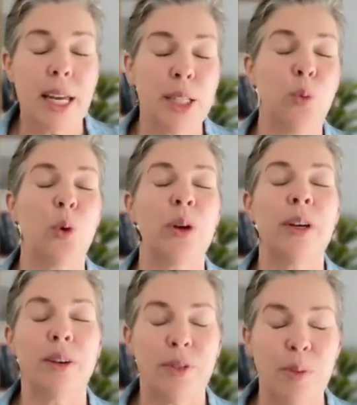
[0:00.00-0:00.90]
it's one
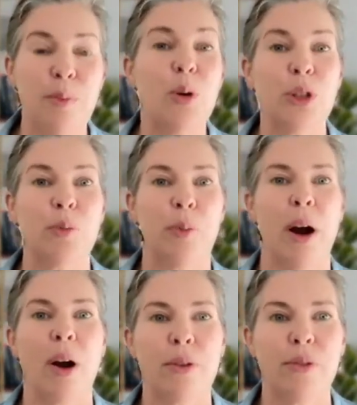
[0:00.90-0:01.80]
of the most
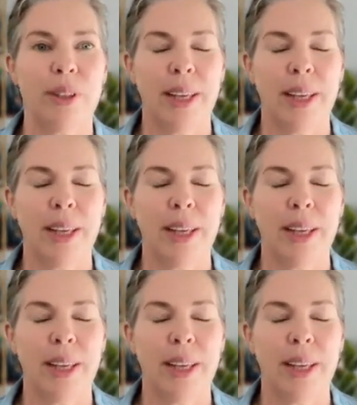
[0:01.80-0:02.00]
powerful